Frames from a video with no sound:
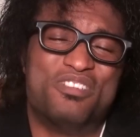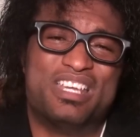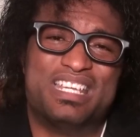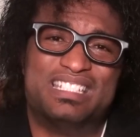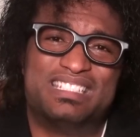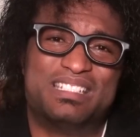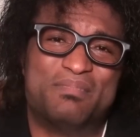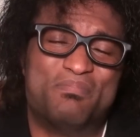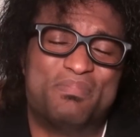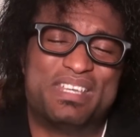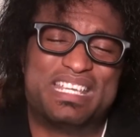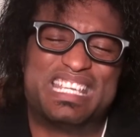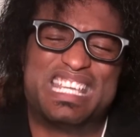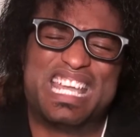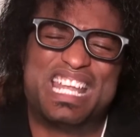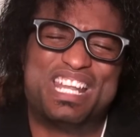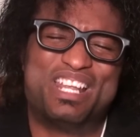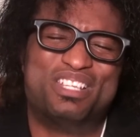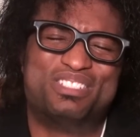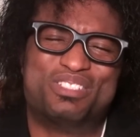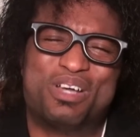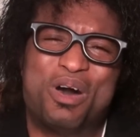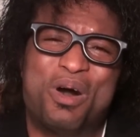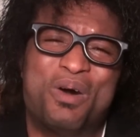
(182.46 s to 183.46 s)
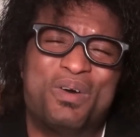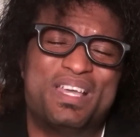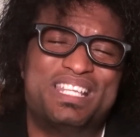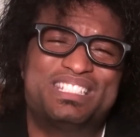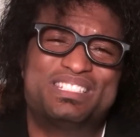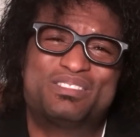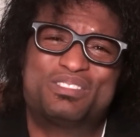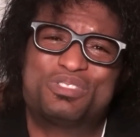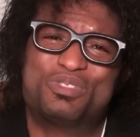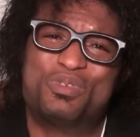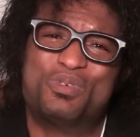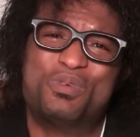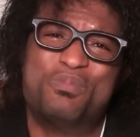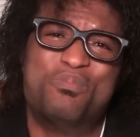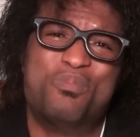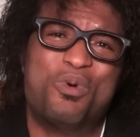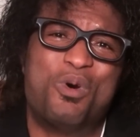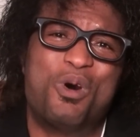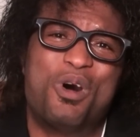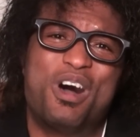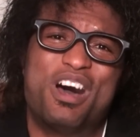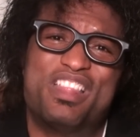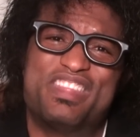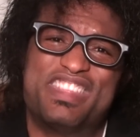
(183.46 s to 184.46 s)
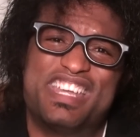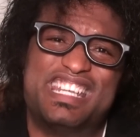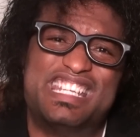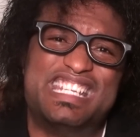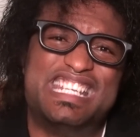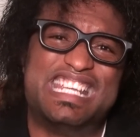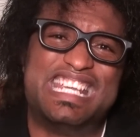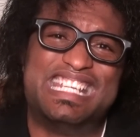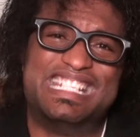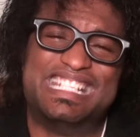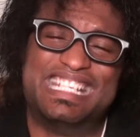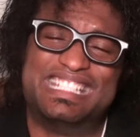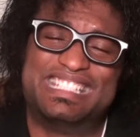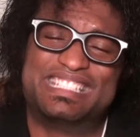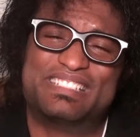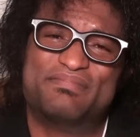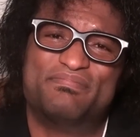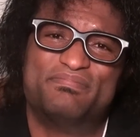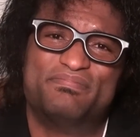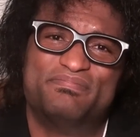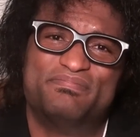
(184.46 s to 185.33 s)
reason beginners always do more than needed.